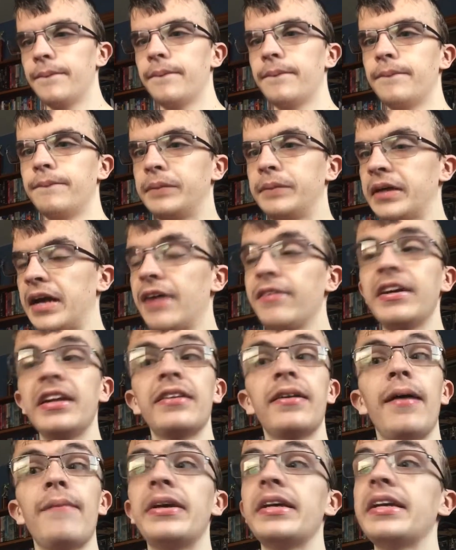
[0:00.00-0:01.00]
But I've, been
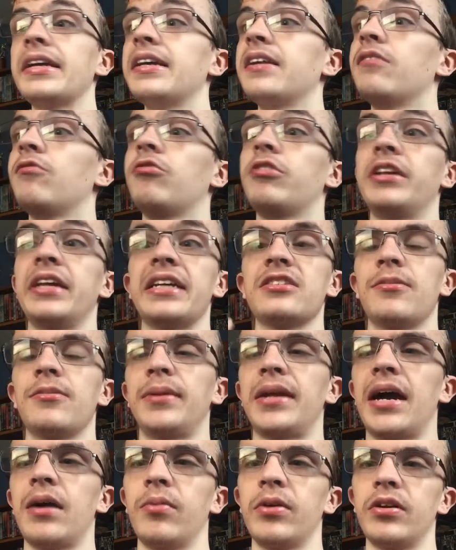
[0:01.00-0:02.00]
I've been getting really into
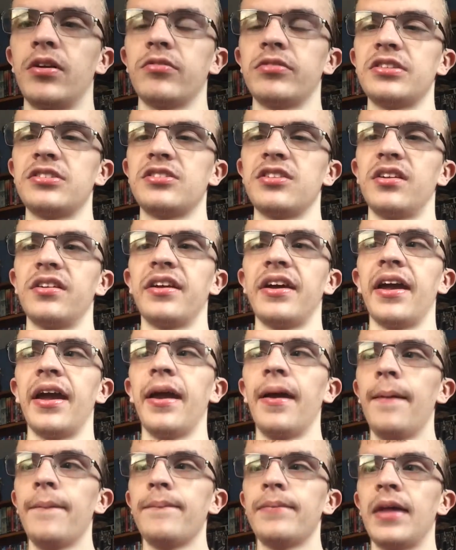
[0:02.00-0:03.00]
Black Widow recently.
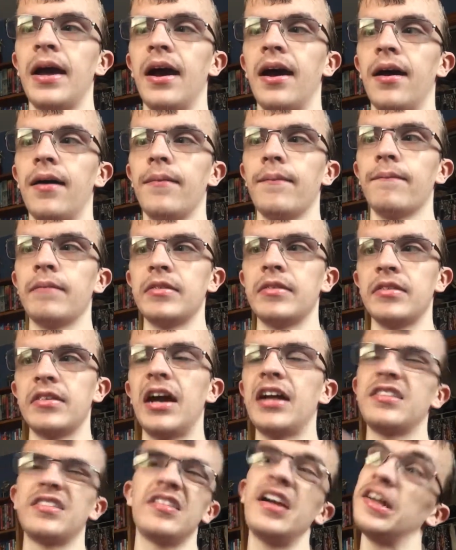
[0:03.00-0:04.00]
Um,
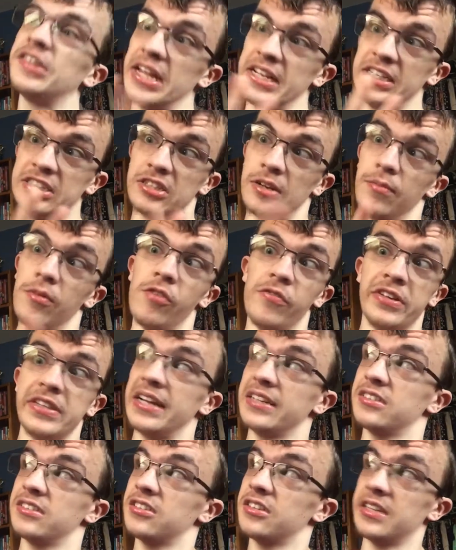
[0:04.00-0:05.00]
not not thanks to the movie,
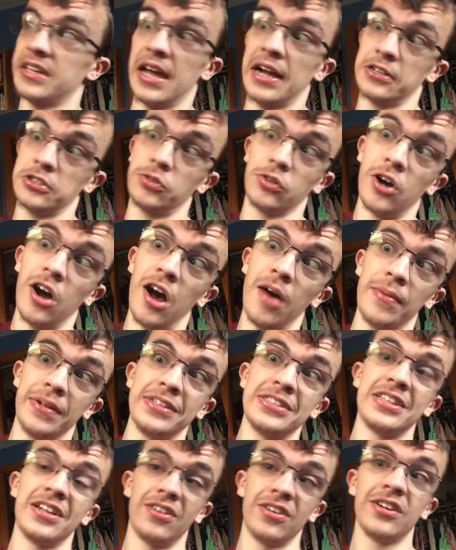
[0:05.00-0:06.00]
thanks to the actual comics
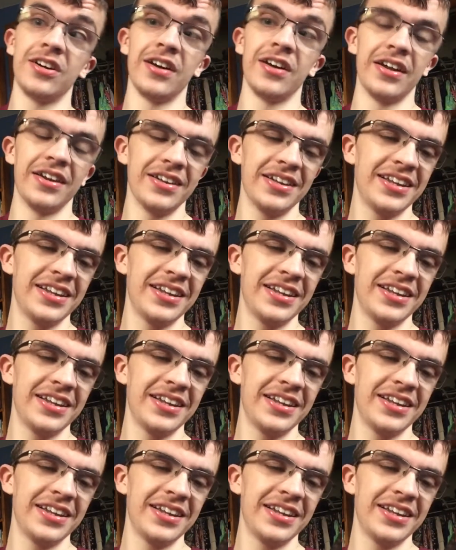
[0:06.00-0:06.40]
that are good.